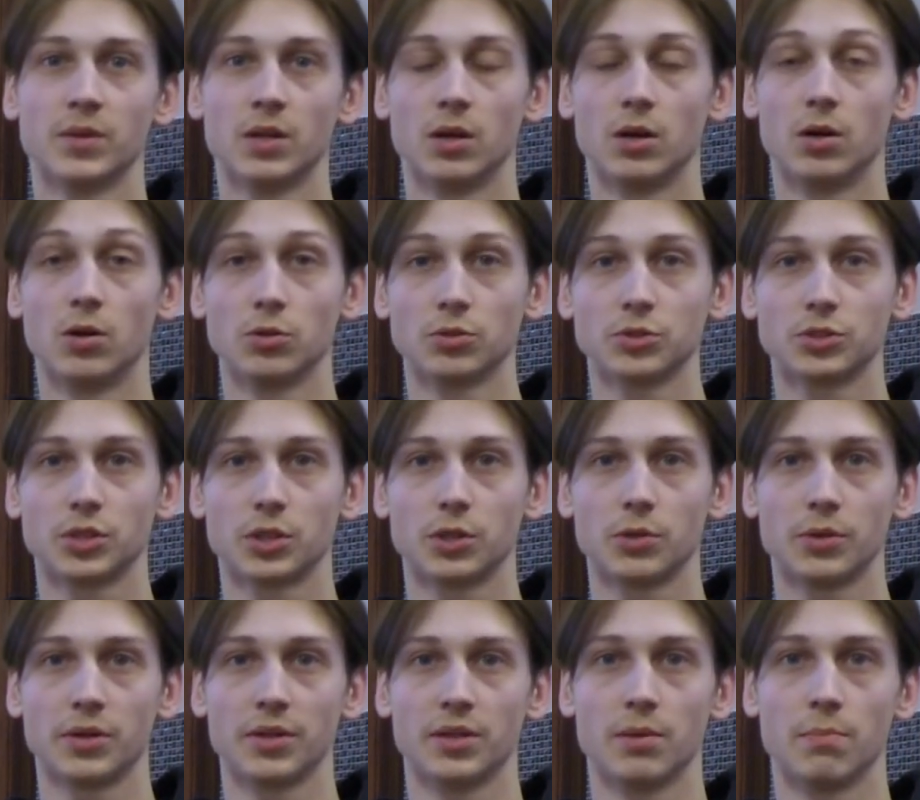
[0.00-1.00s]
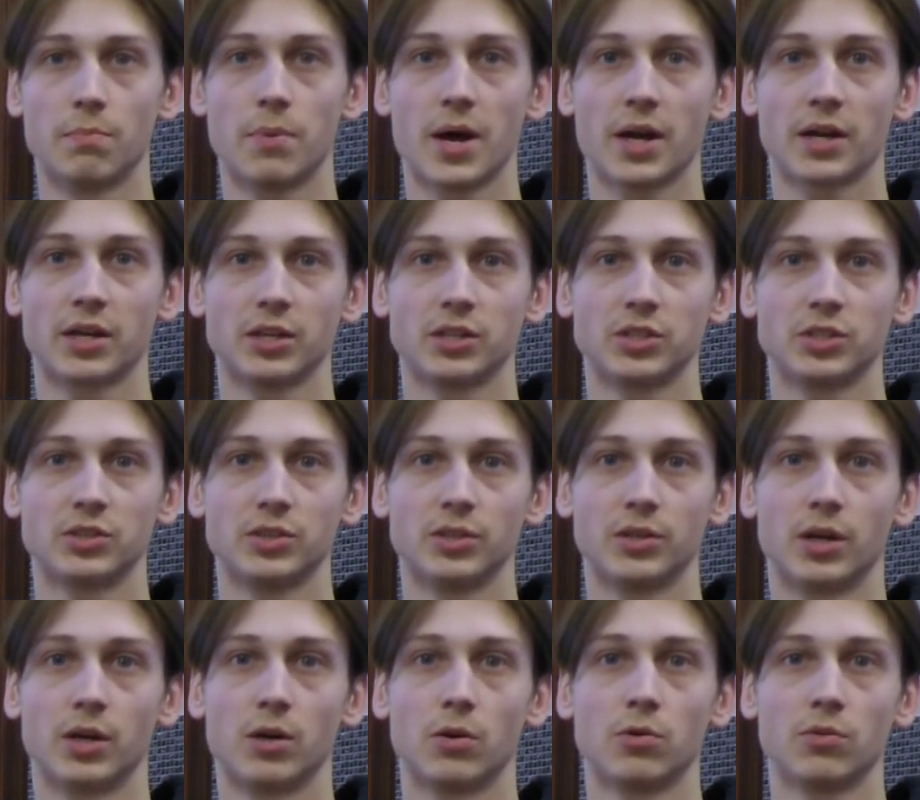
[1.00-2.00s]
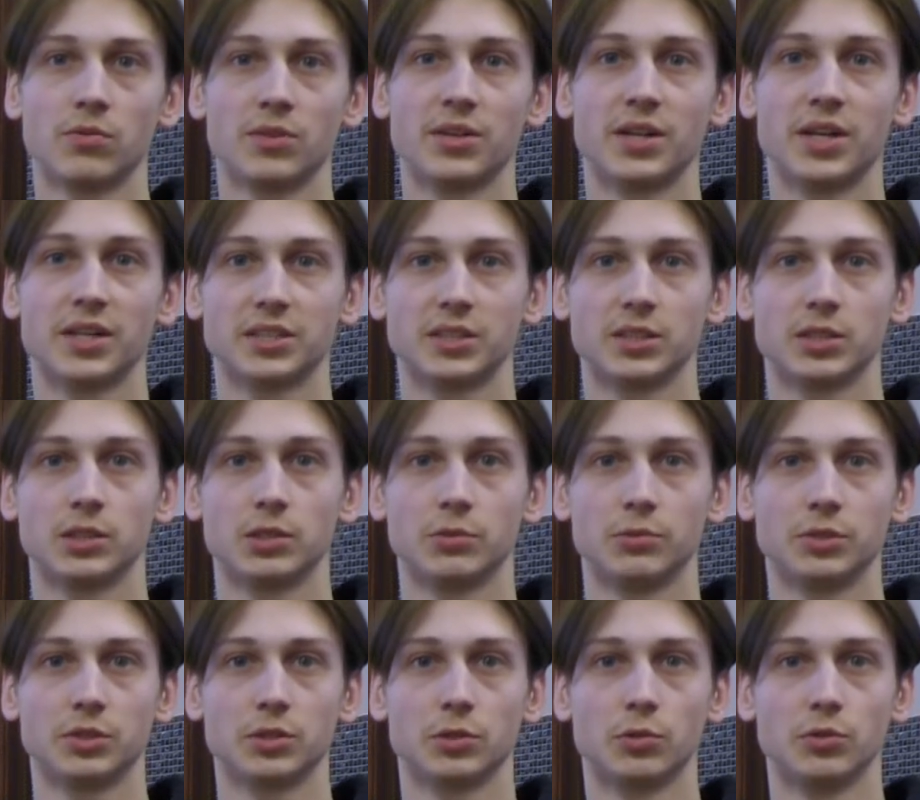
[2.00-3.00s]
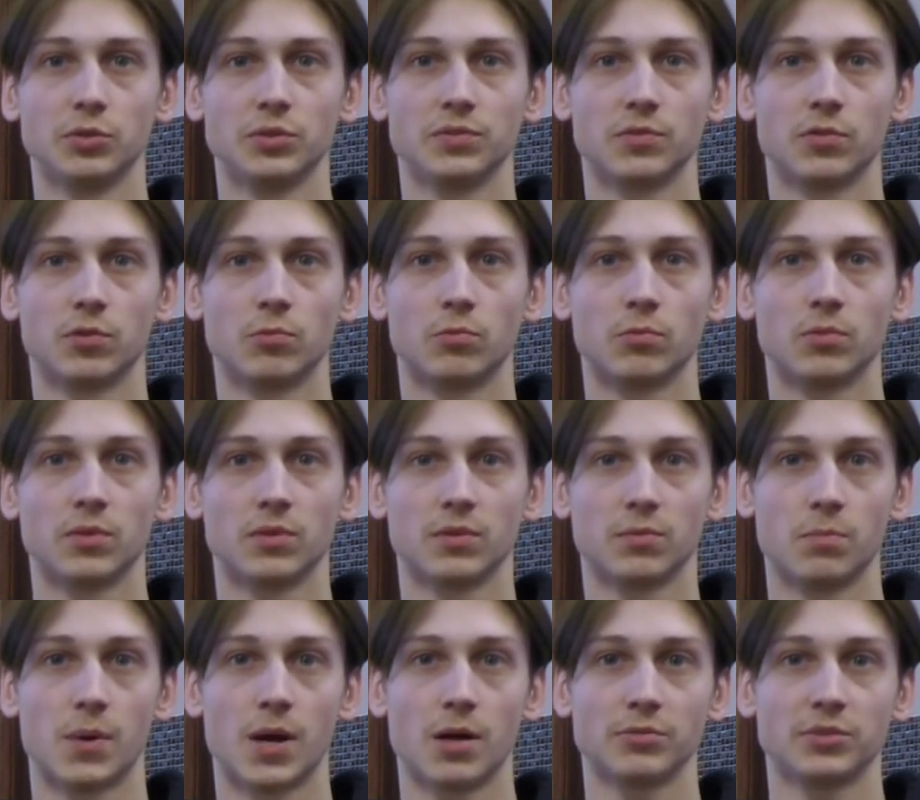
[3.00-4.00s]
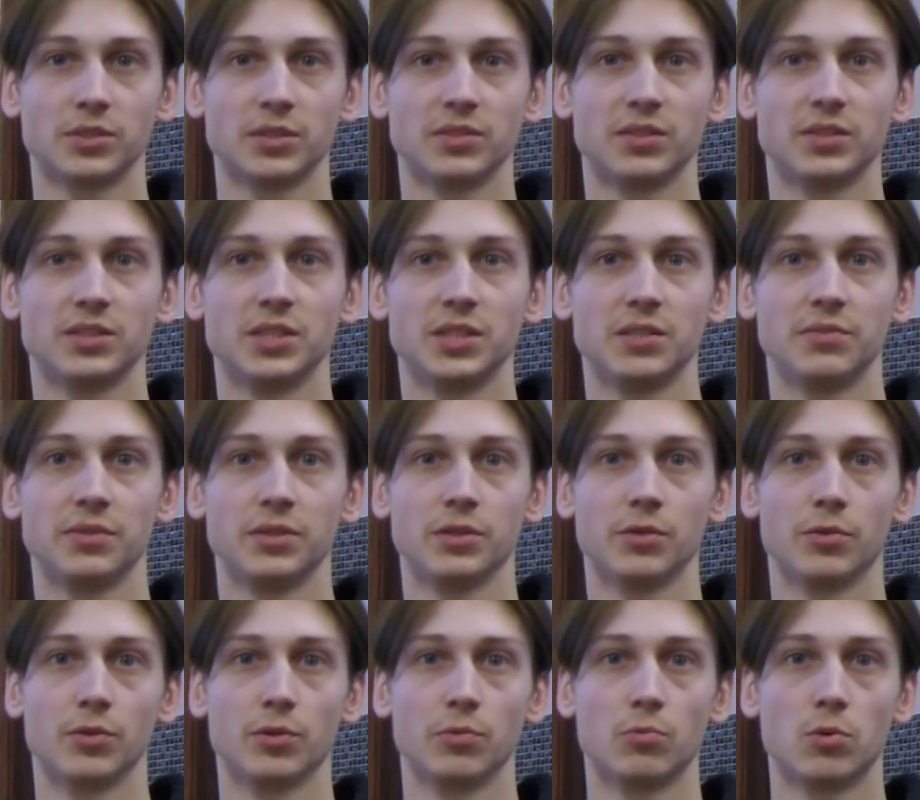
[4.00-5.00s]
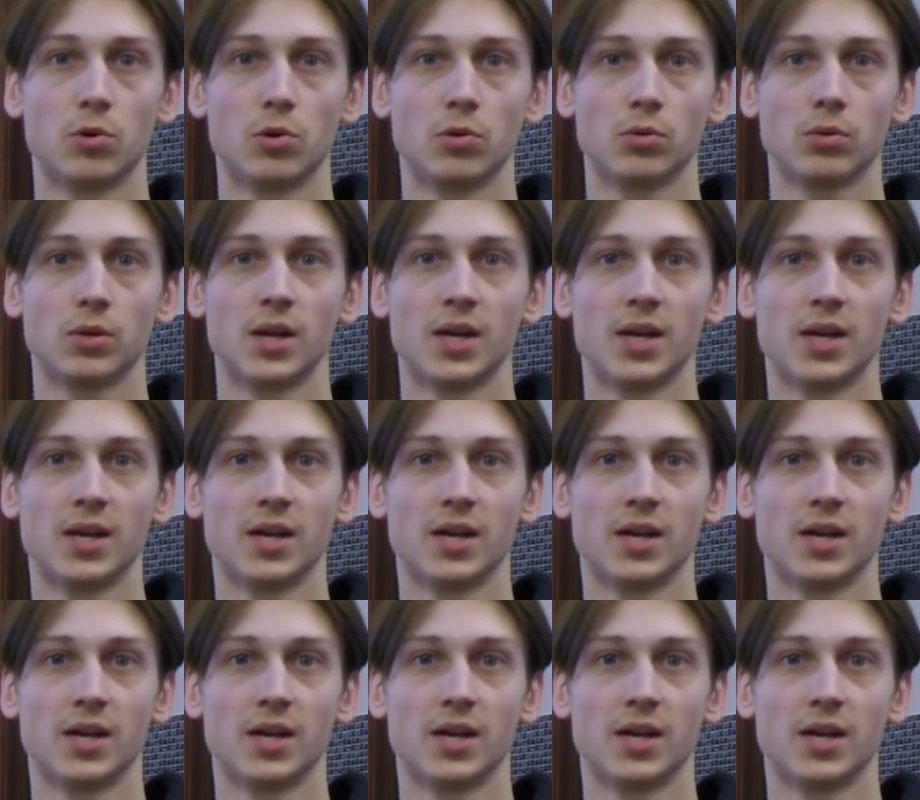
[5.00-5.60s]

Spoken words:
Also in the package there are all the necessary screws for mounting the TV on the wall,